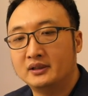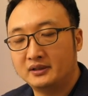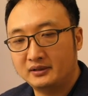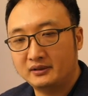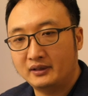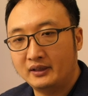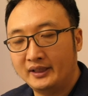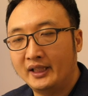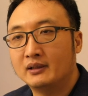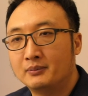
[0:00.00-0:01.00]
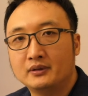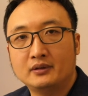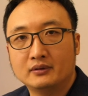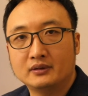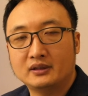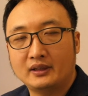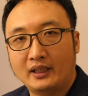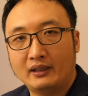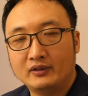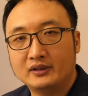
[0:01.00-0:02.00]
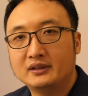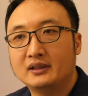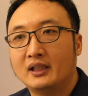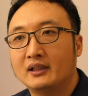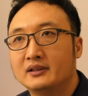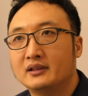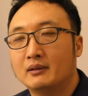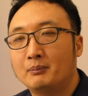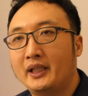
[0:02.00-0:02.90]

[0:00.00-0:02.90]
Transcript: this Ananda Bluetooth headphones and